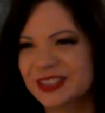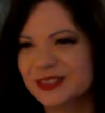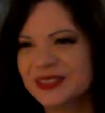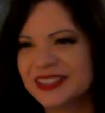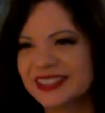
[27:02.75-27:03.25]

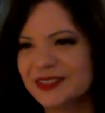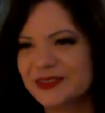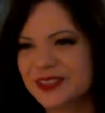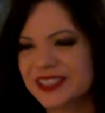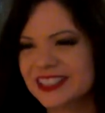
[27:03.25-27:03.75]
What's up,
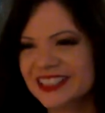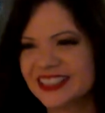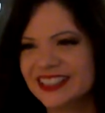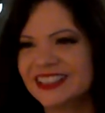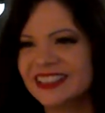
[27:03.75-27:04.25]

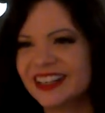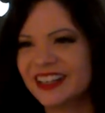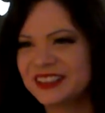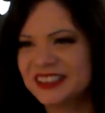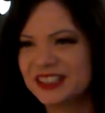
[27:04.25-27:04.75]
Voyager?
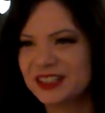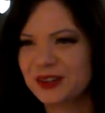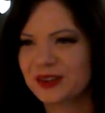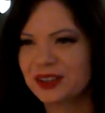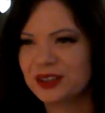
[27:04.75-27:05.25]
How are you
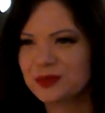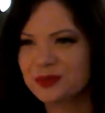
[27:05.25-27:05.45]
doing?